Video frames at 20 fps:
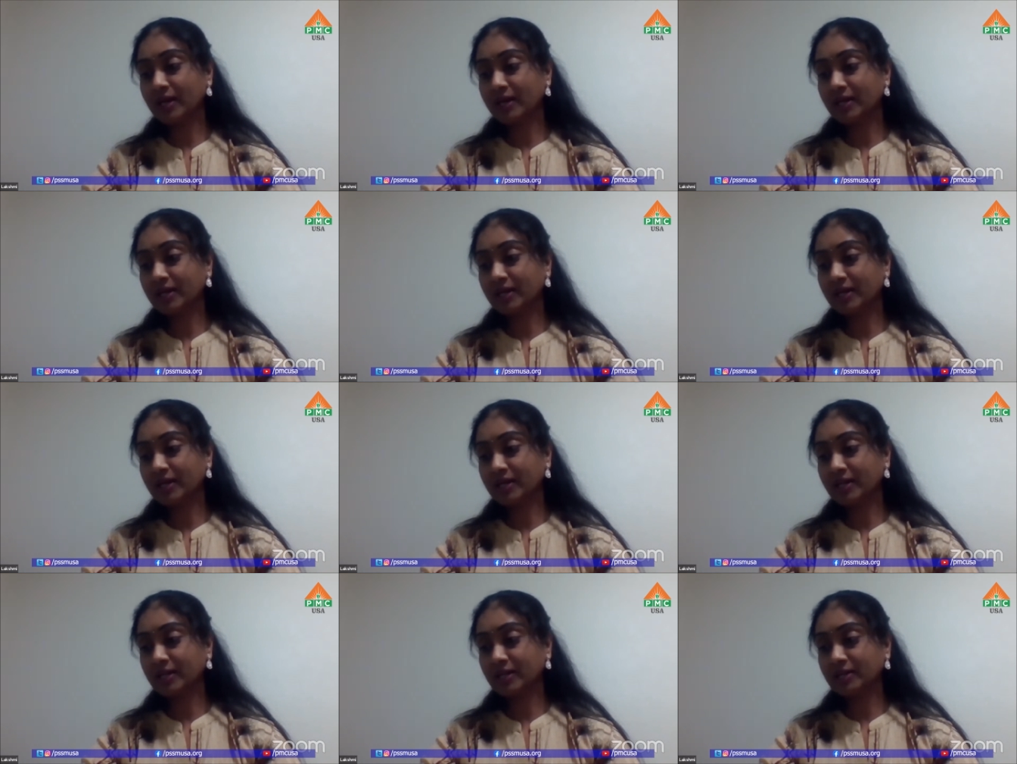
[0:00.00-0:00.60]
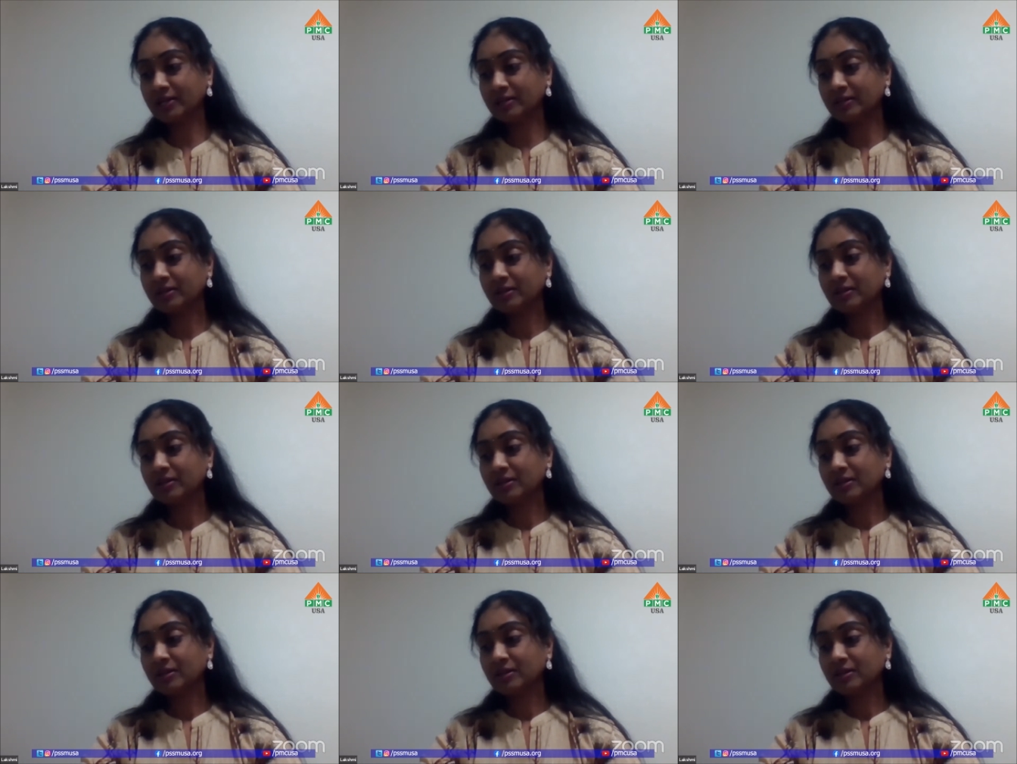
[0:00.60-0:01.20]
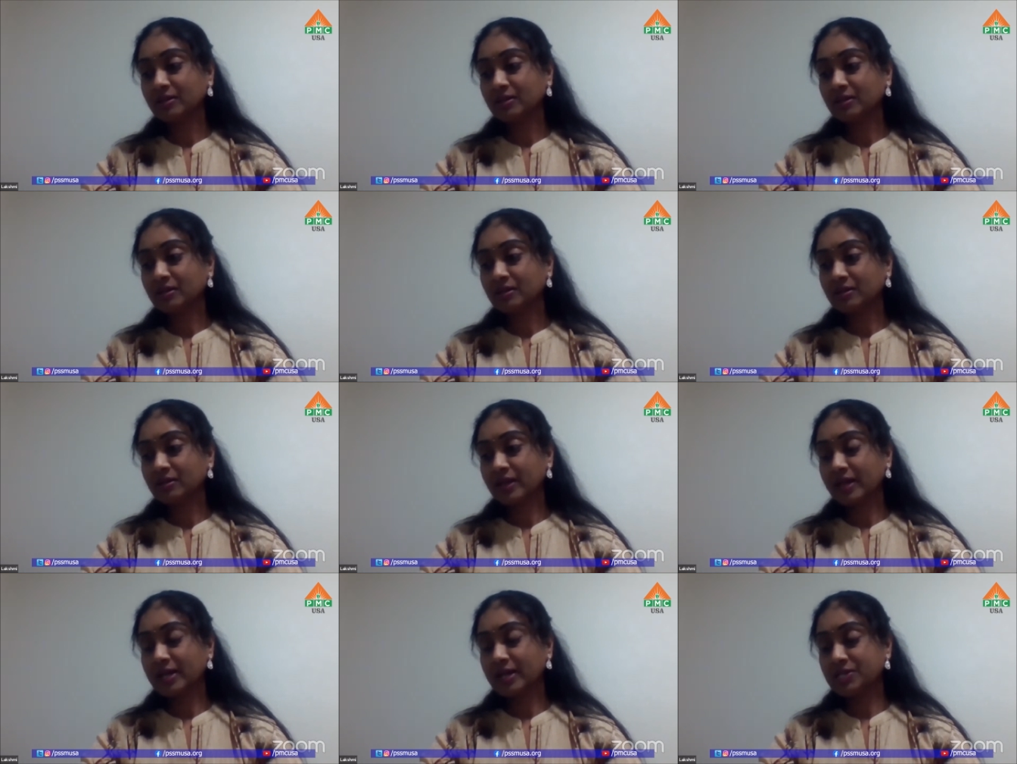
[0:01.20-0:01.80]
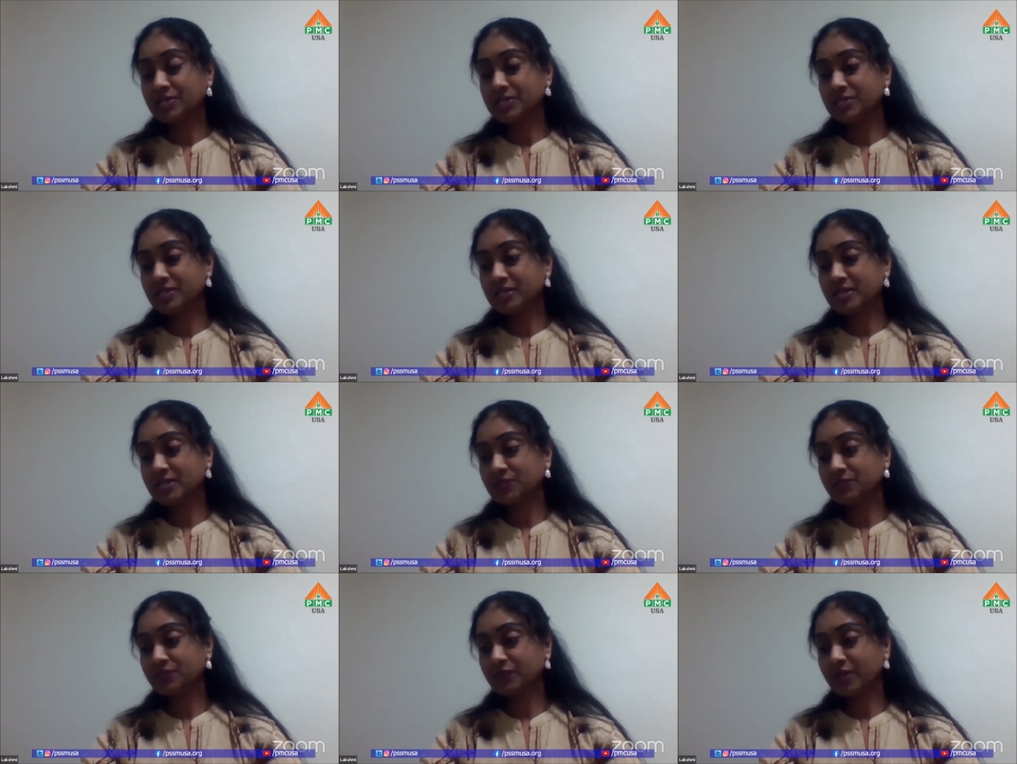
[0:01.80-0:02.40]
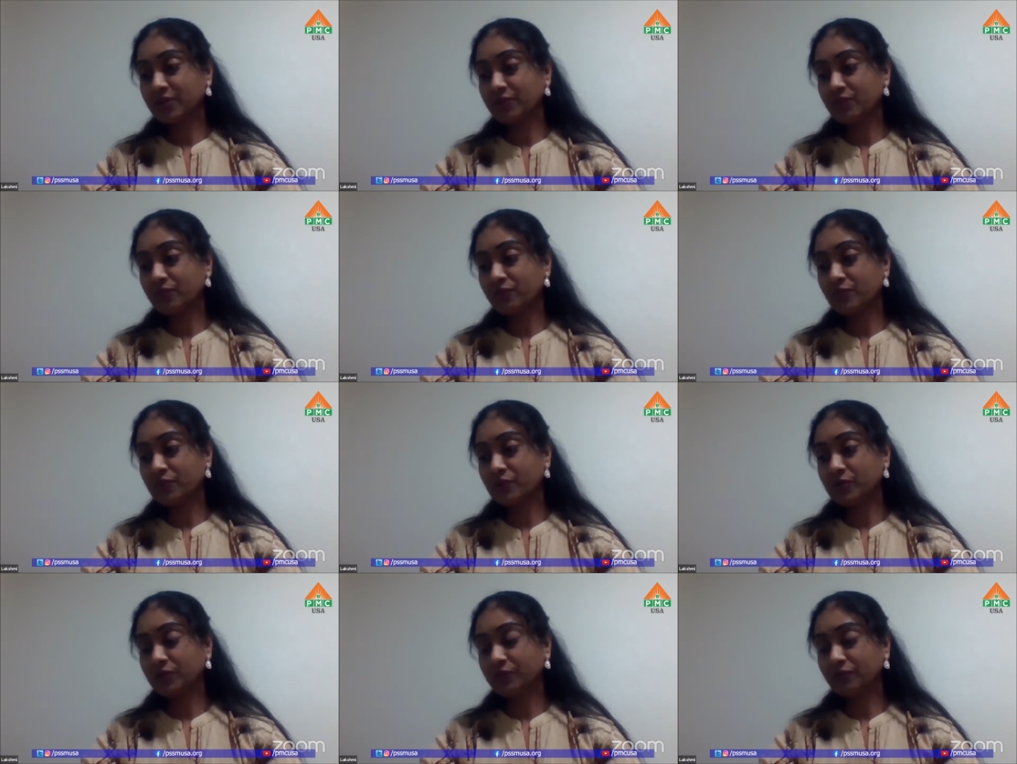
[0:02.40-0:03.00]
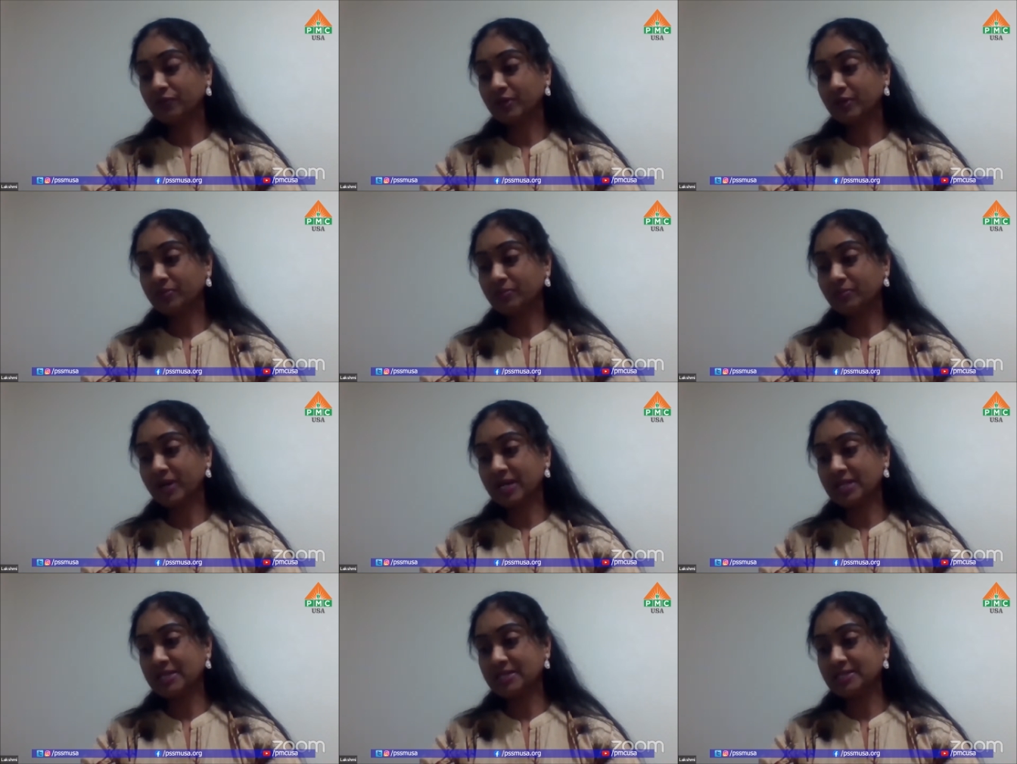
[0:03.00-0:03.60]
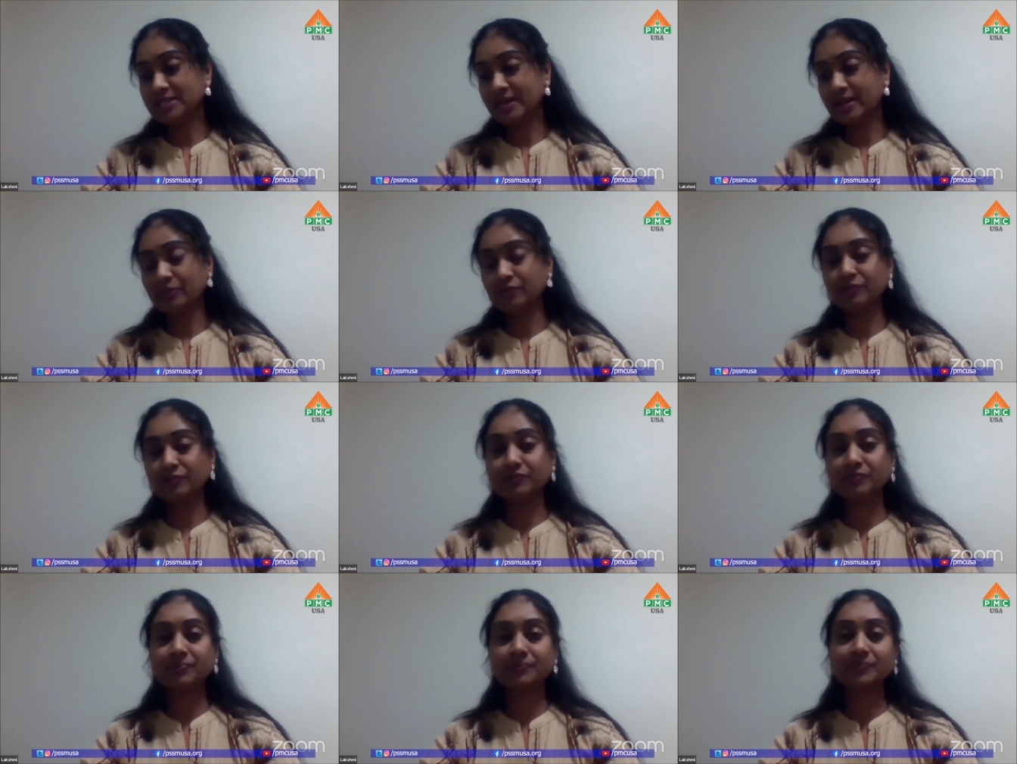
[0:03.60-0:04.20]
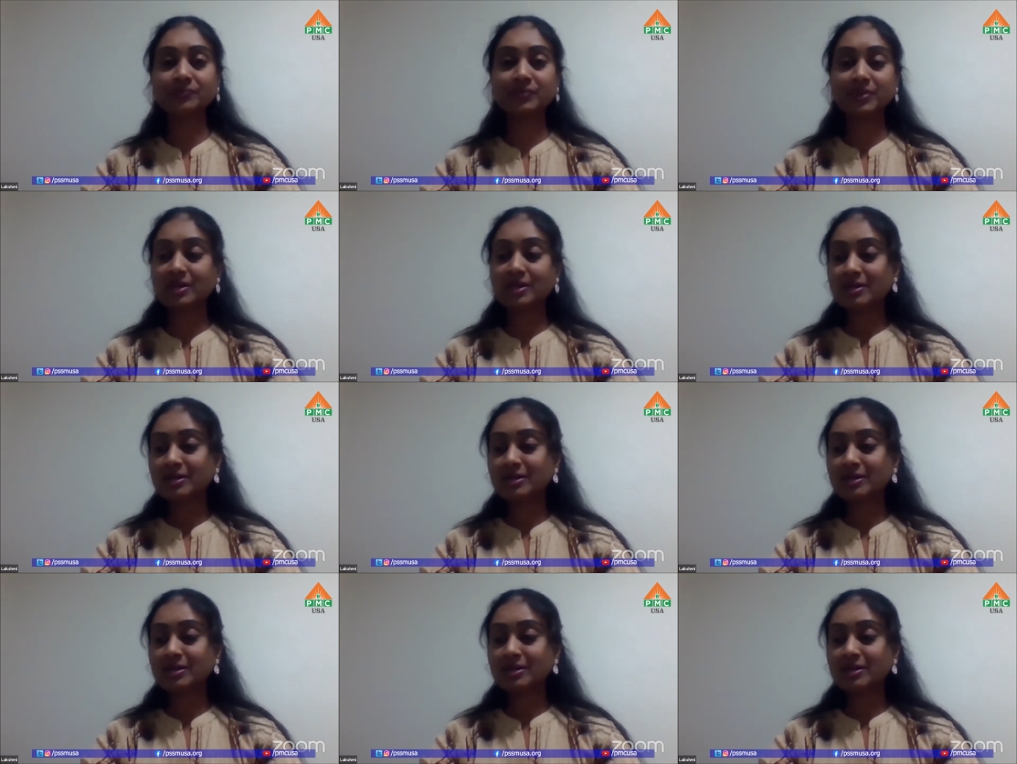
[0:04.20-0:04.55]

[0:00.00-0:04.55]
I create a stress-free world for myself.